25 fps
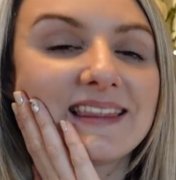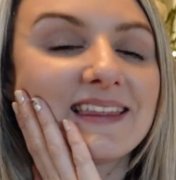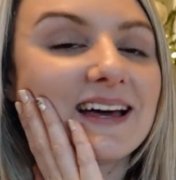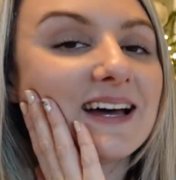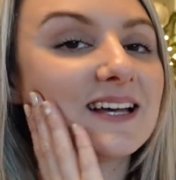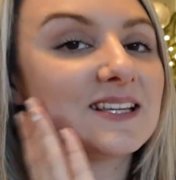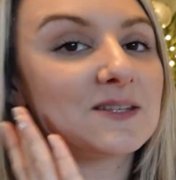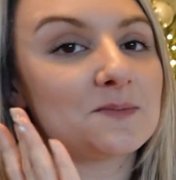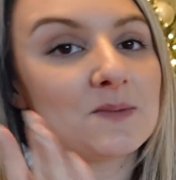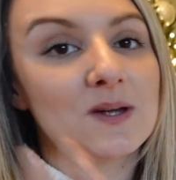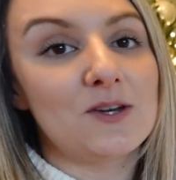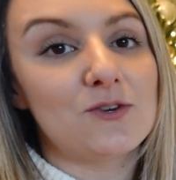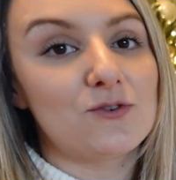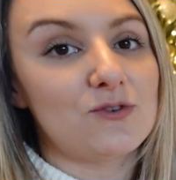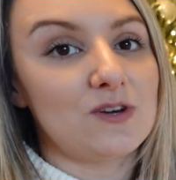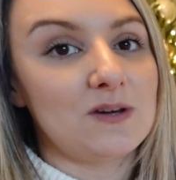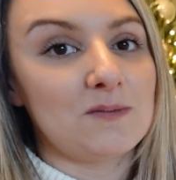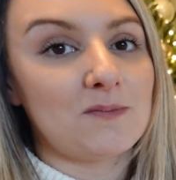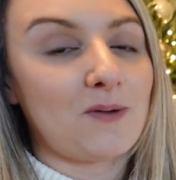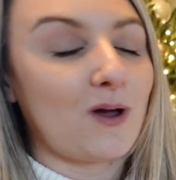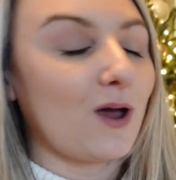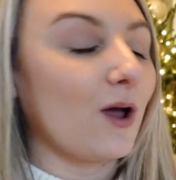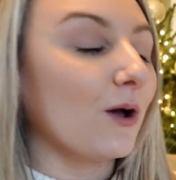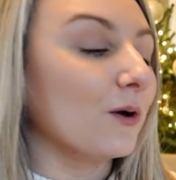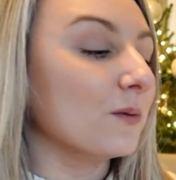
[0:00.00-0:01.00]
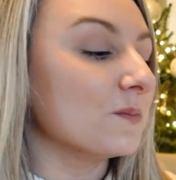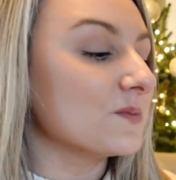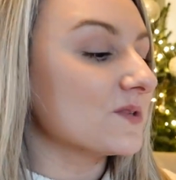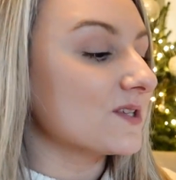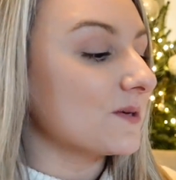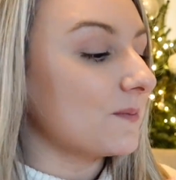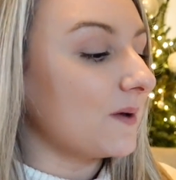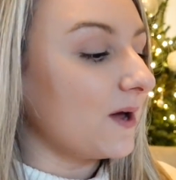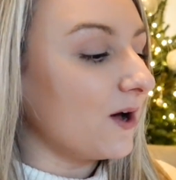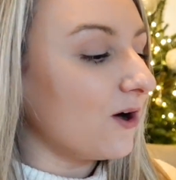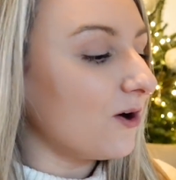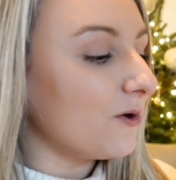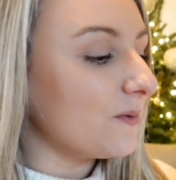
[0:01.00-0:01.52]
That's my dream home,
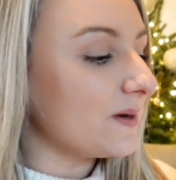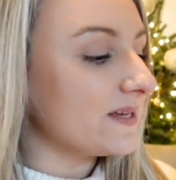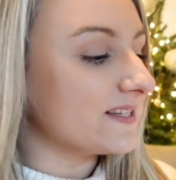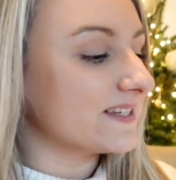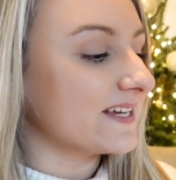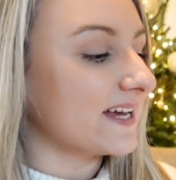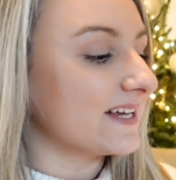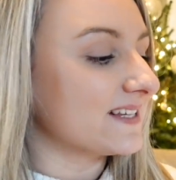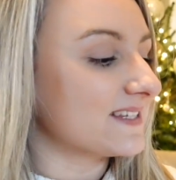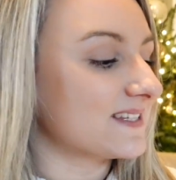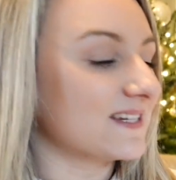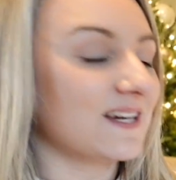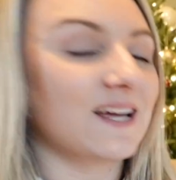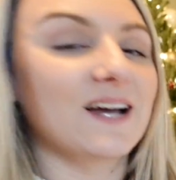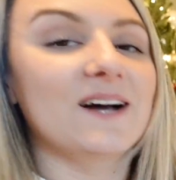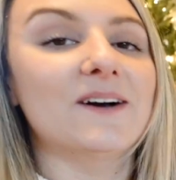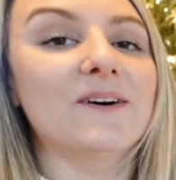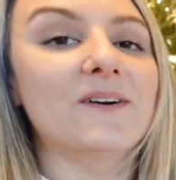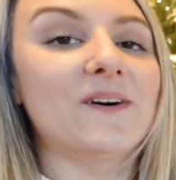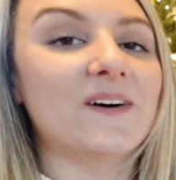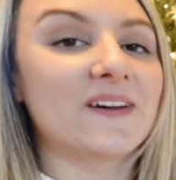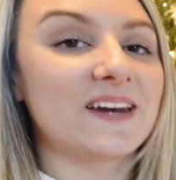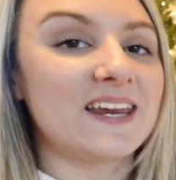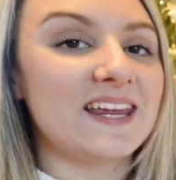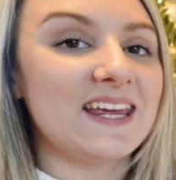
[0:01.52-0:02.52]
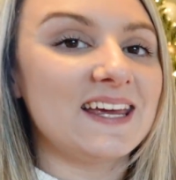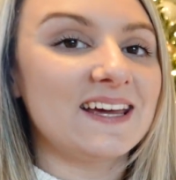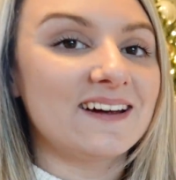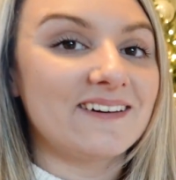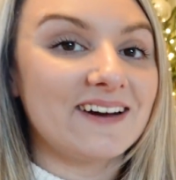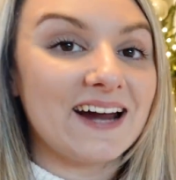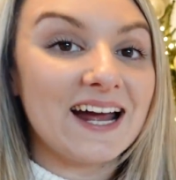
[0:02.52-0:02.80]
so it always gets to go on here.